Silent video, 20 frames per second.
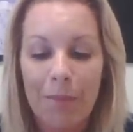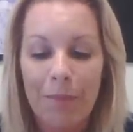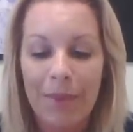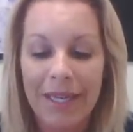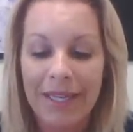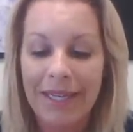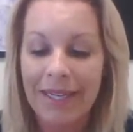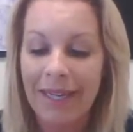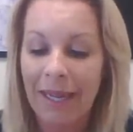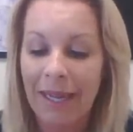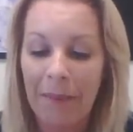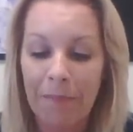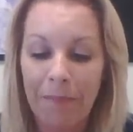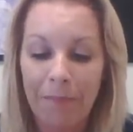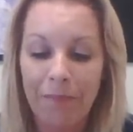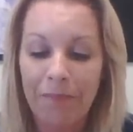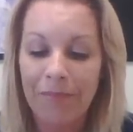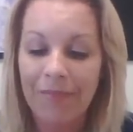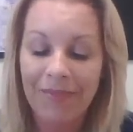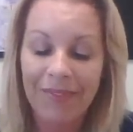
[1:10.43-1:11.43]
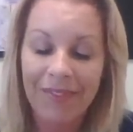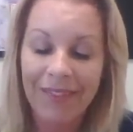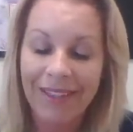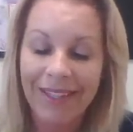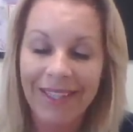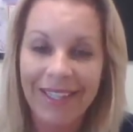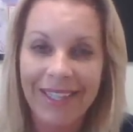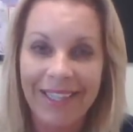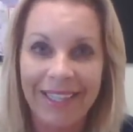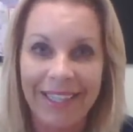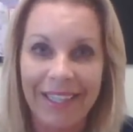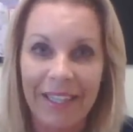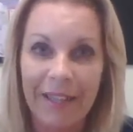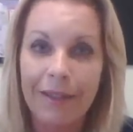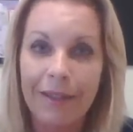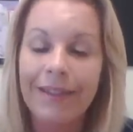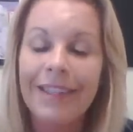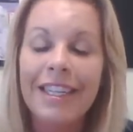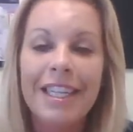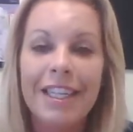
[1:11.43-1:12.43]
But,
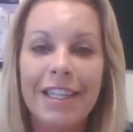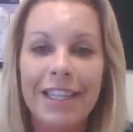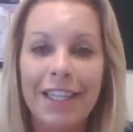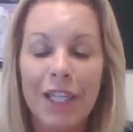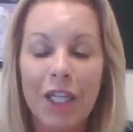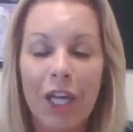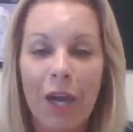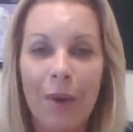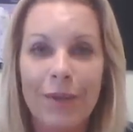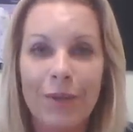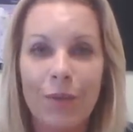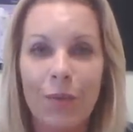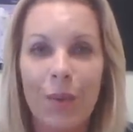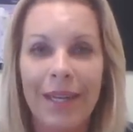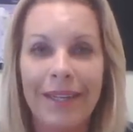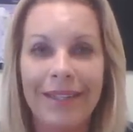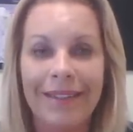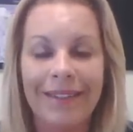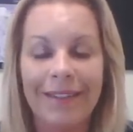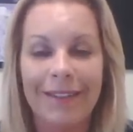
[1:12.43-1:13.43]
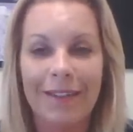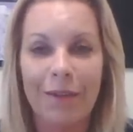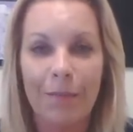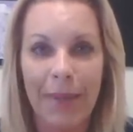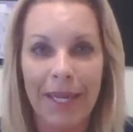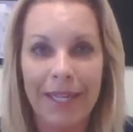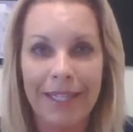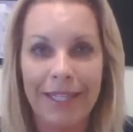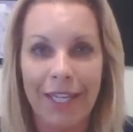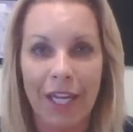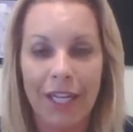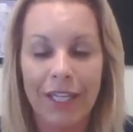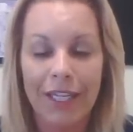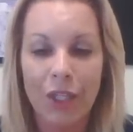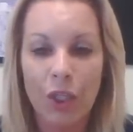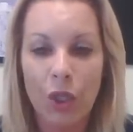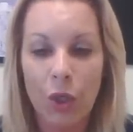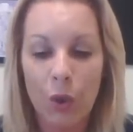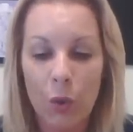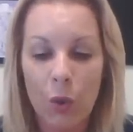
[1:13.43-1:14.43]
it didn't go as well as expected. I
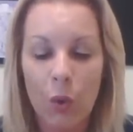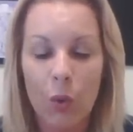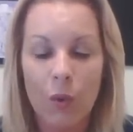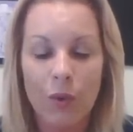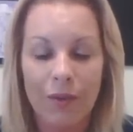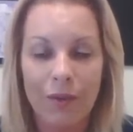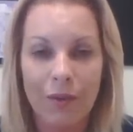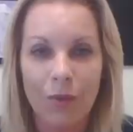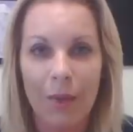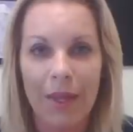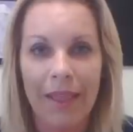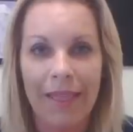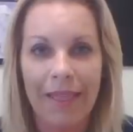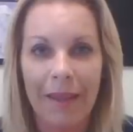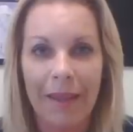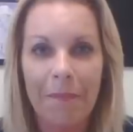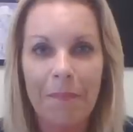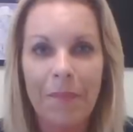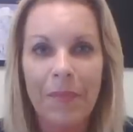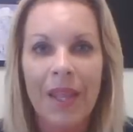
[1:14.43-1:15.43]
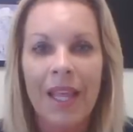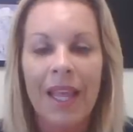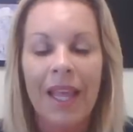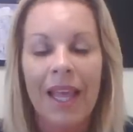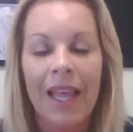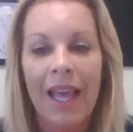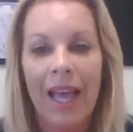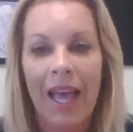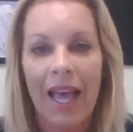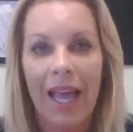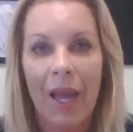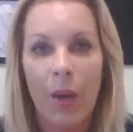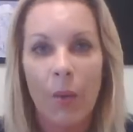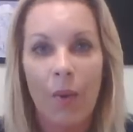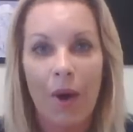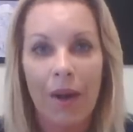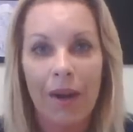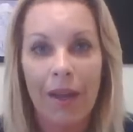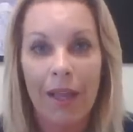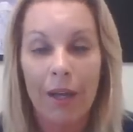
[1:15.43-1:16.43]
did two courses with them, and
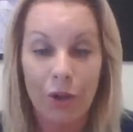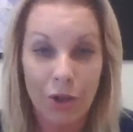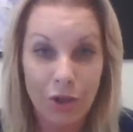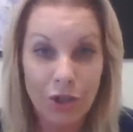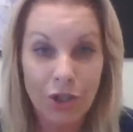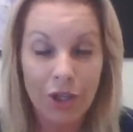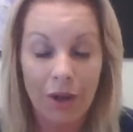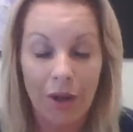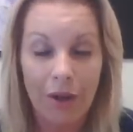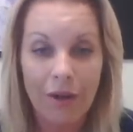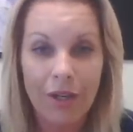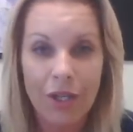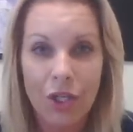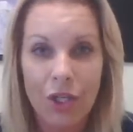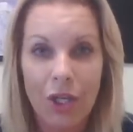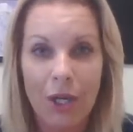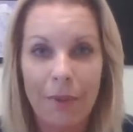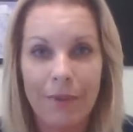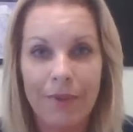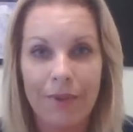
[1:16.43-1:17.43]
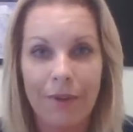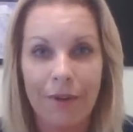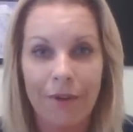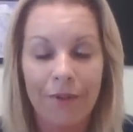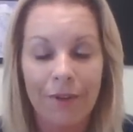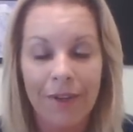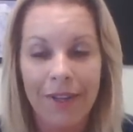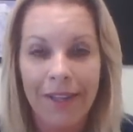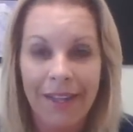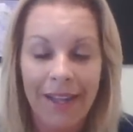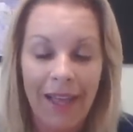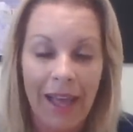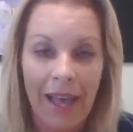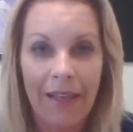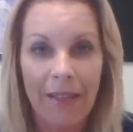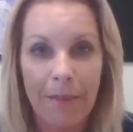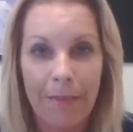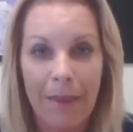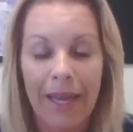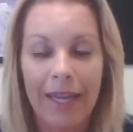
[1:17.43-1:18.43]
while I learned a lot in terms of
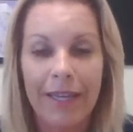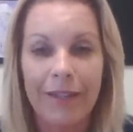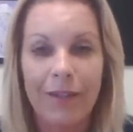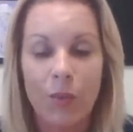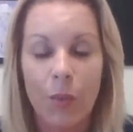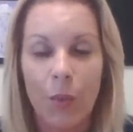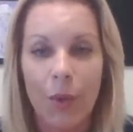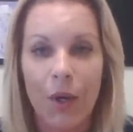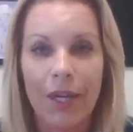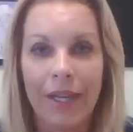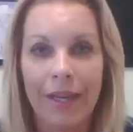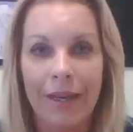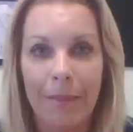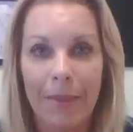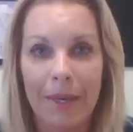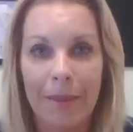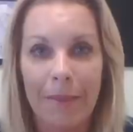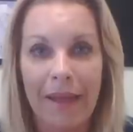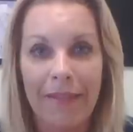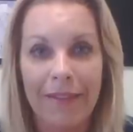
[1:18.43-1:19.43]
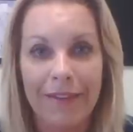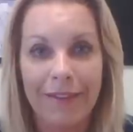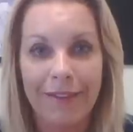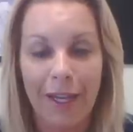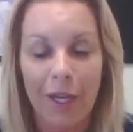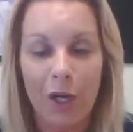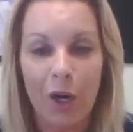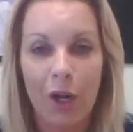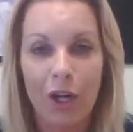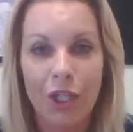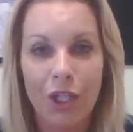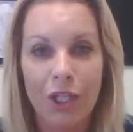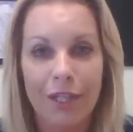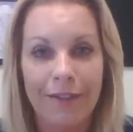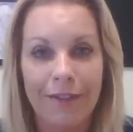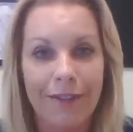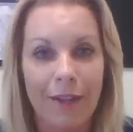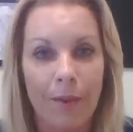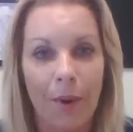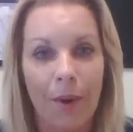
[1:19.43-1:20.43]
how the markets work and a bit about the psychology
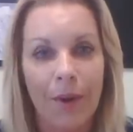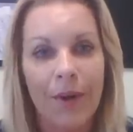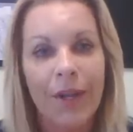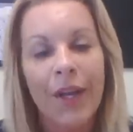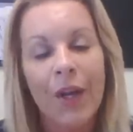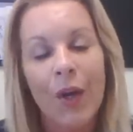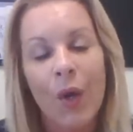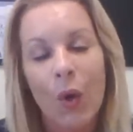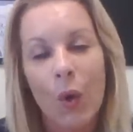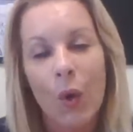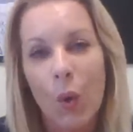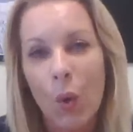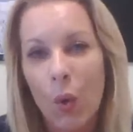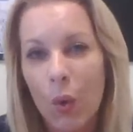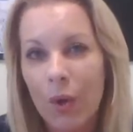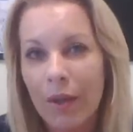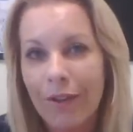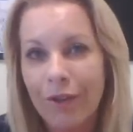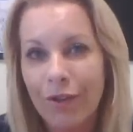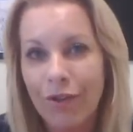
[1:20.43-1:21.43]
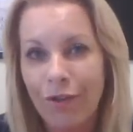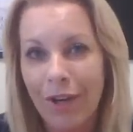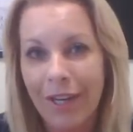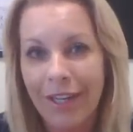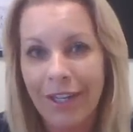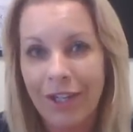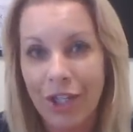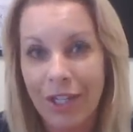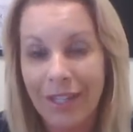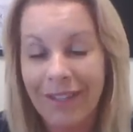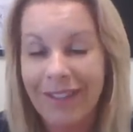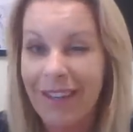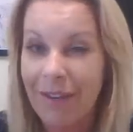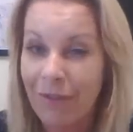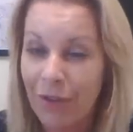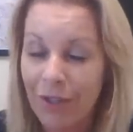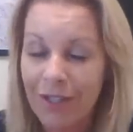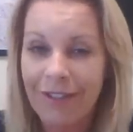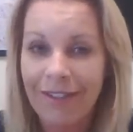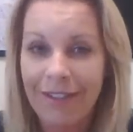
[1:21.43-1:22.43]
and so on, all of the strategies, and
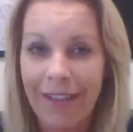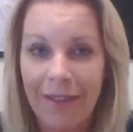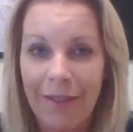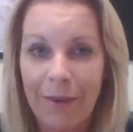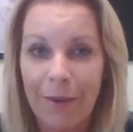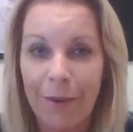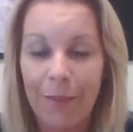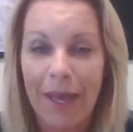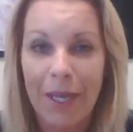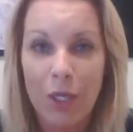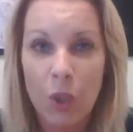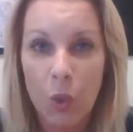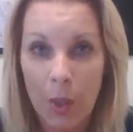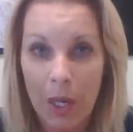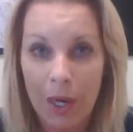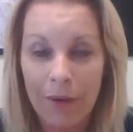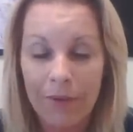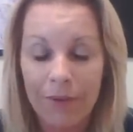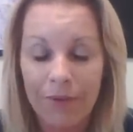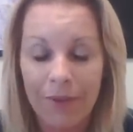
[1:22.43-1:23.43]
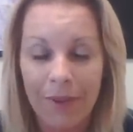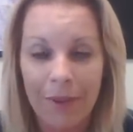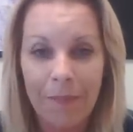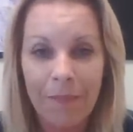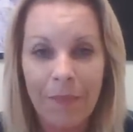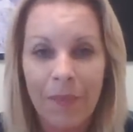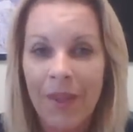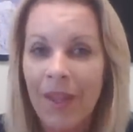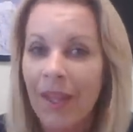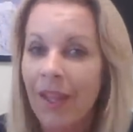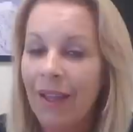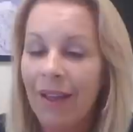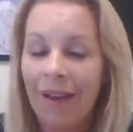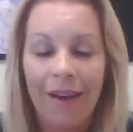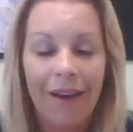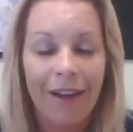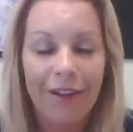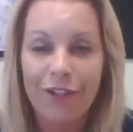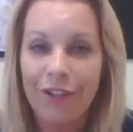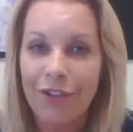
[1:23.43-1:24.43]
I've got to say there were about 12 of them,
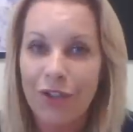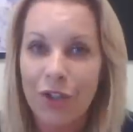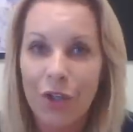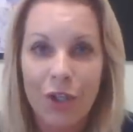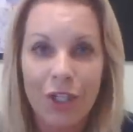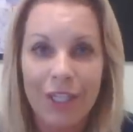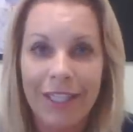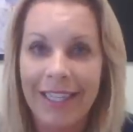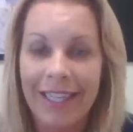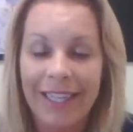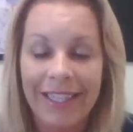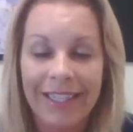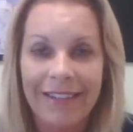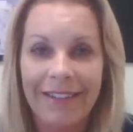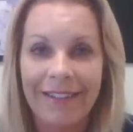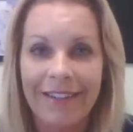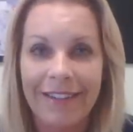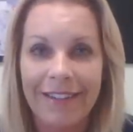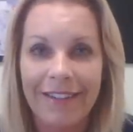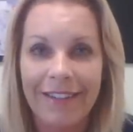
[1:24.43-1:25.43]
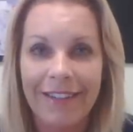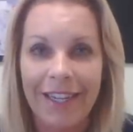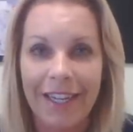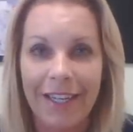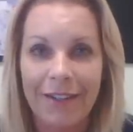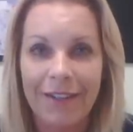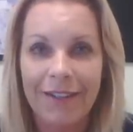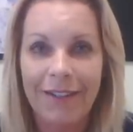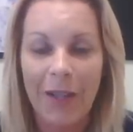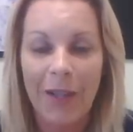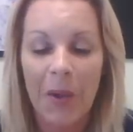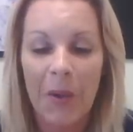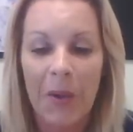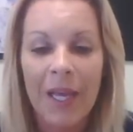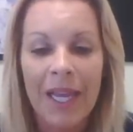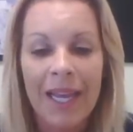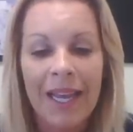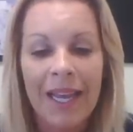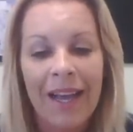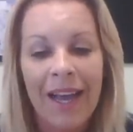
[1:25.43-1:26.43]
I just couldn't get consistent. So
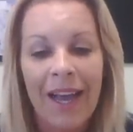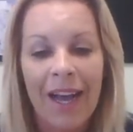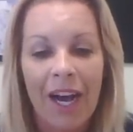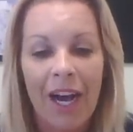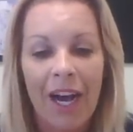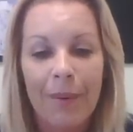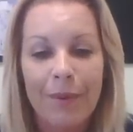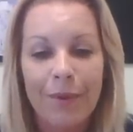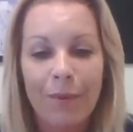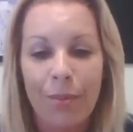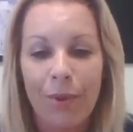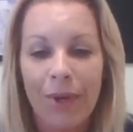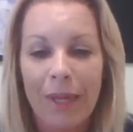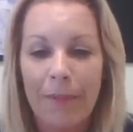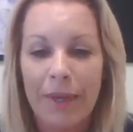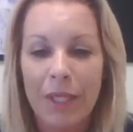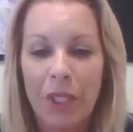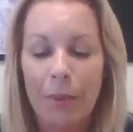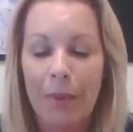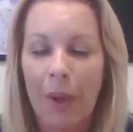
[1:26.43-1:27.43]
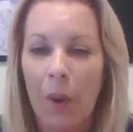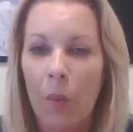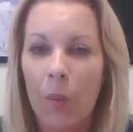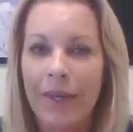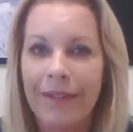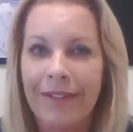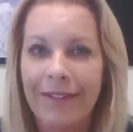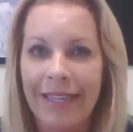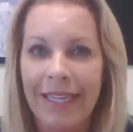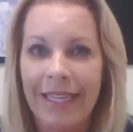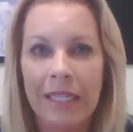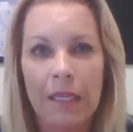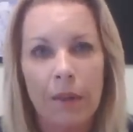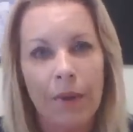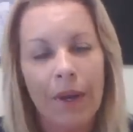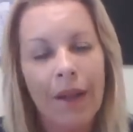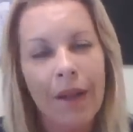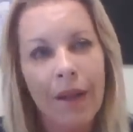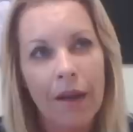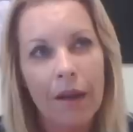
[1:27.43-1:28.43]
I was pretty much at my wit's end.
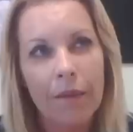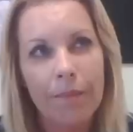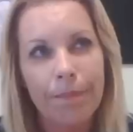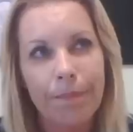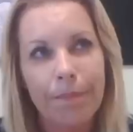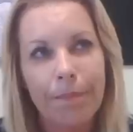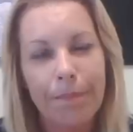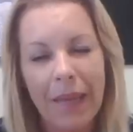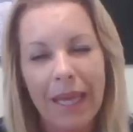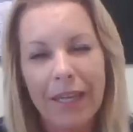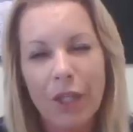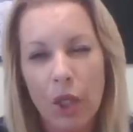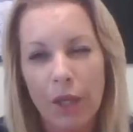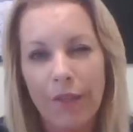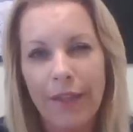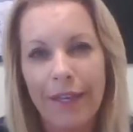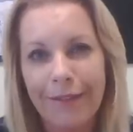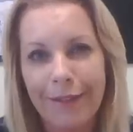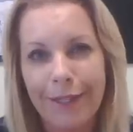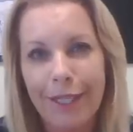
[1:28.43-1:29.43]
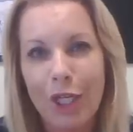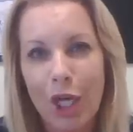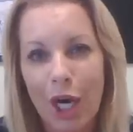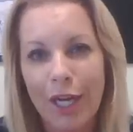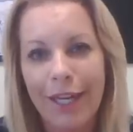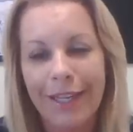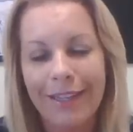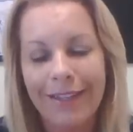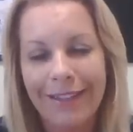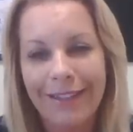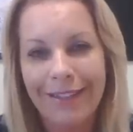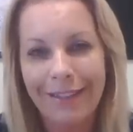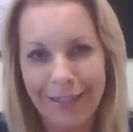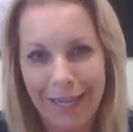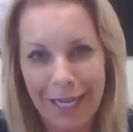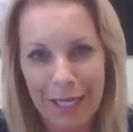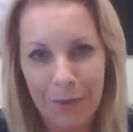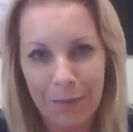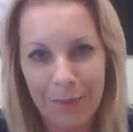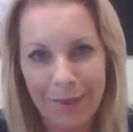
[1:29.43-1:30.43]
About 2009 I
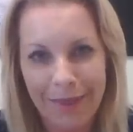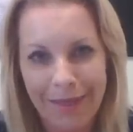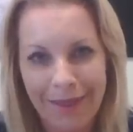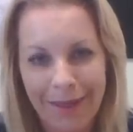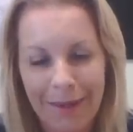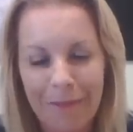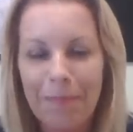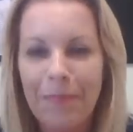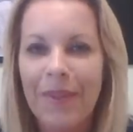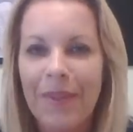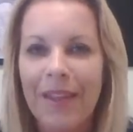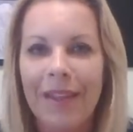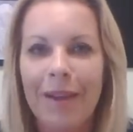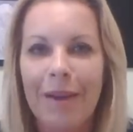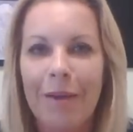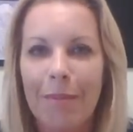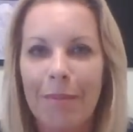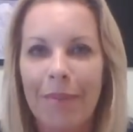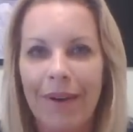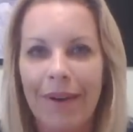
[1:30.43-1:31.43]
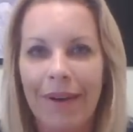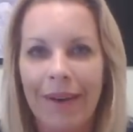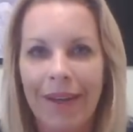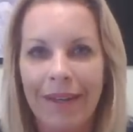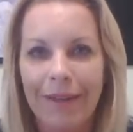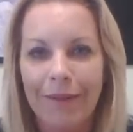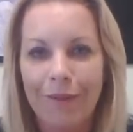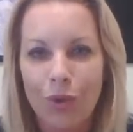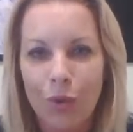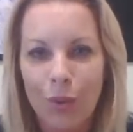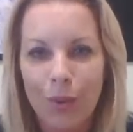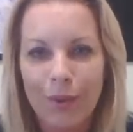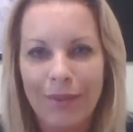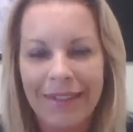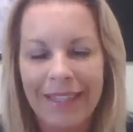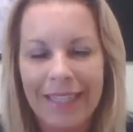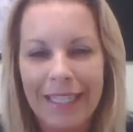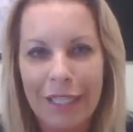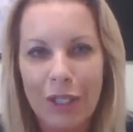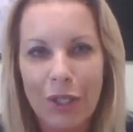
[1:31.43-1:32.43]
started with them. By towards
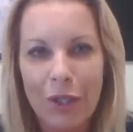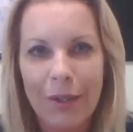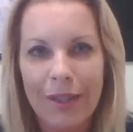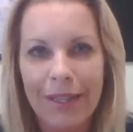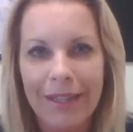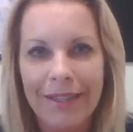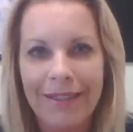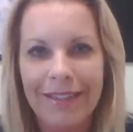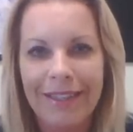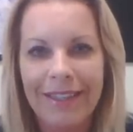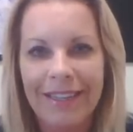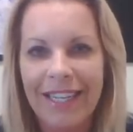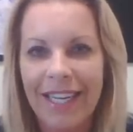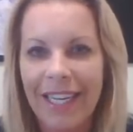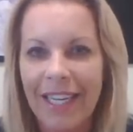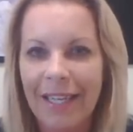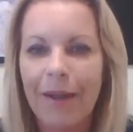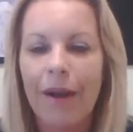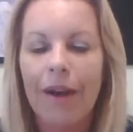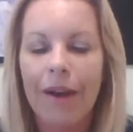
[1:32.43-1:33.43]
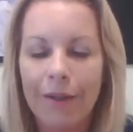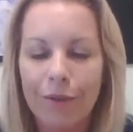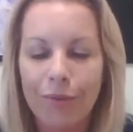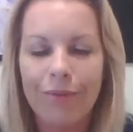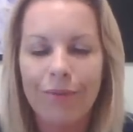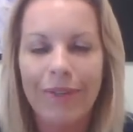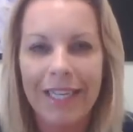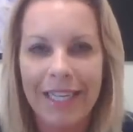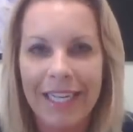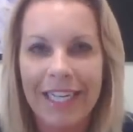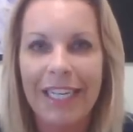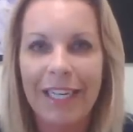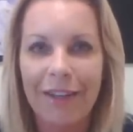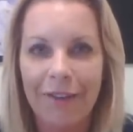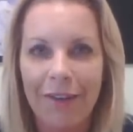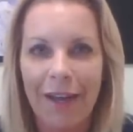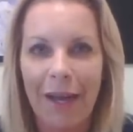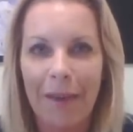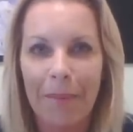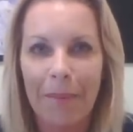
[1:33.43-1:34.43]
the end of 2010, I was ready to give
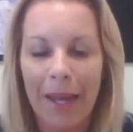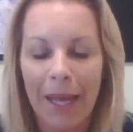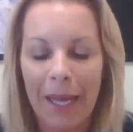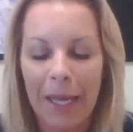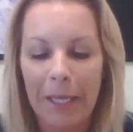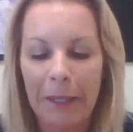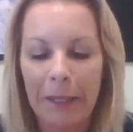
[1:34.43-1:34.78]
up.